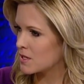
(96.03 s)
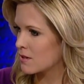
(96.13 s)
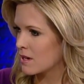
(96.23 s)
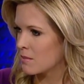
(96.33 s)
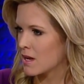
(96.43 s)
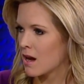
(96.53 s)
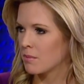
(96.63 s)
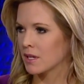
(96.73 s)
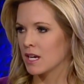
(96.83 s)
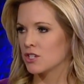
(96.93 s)
there can be
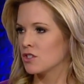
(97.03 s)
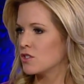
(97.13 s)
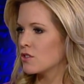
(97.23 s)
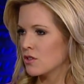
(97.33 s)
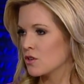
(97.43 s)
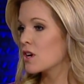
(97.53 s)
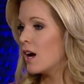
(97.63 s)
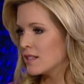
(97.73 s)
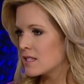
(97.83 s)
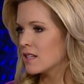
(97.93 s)
complications. You're
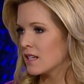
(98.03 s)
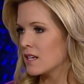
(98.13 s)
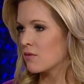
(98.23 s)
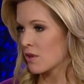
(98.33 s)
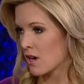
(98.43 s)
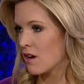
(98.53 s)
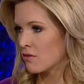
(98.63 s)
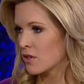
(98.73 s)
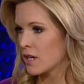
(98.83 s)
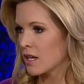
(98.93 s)
constantly in
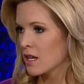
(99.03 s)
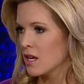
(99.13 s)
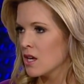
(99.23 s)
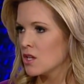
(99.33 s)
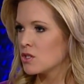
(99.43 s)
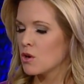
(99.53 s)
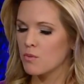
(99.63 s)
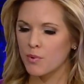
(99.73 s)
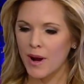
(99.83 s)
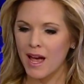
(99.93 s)
recovery. So
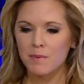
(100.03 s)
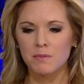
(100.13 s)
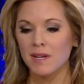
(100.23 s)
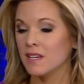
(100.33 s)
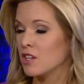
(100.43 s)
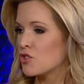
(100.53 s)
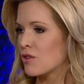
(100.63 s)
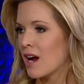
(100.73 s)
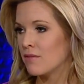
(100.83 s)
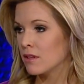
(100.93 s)
perhaps making
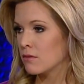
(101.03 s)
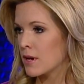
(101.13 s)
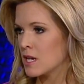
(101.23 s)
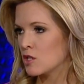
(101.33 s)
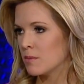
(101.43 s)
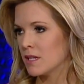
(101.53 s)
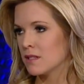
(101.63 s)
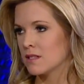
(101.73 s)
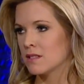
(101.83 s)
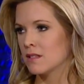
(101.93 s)
travel arrangements
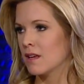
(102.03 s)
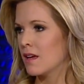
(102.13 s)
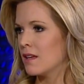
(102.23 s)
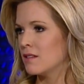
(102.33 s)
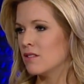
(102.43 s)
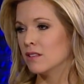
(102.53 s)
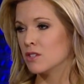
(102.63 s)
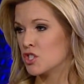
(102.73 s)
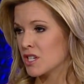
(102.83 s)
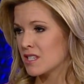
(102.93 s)
and
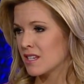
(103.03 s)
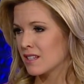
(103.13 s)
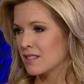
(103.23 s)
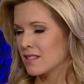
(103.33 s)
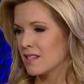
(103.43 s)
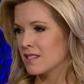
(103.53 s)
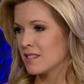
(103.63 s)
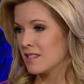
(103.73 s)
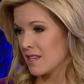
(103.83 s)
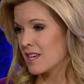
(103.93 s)
logistics
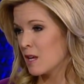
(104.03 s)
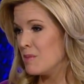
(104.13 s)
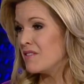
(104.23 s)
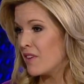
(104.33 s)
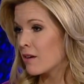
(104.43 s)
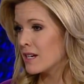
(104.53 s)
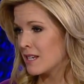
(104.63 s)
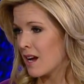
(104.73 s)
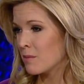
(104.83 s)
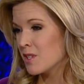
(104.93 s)
it can be very
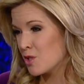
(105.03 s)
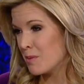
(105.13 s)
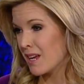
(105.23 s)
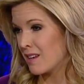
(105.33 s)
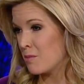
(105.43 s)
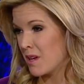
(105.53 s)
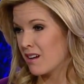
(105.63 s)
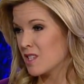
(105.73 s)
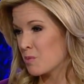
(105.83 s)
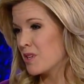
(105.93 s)
time consuming and, to be
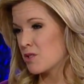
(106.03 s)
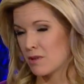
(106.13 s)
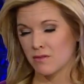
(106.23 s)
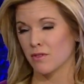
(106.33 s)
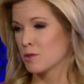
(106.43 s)
honest, pretty stressful,